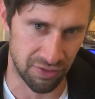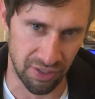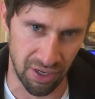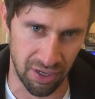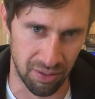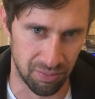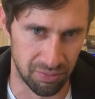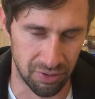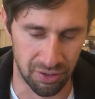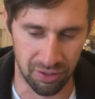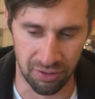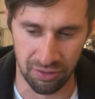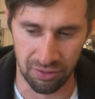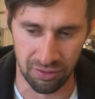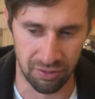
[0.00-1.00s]
time,
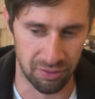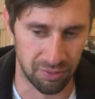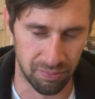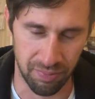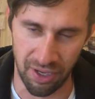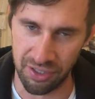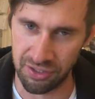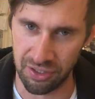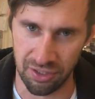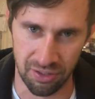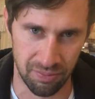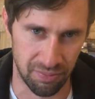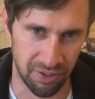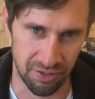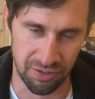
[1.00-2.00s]
Pasha
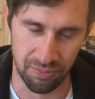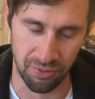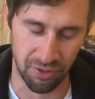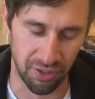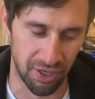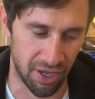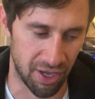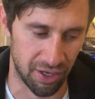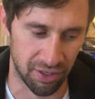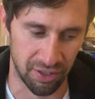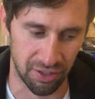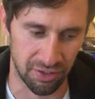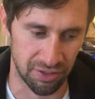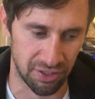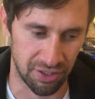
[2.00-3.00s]
Buryak, and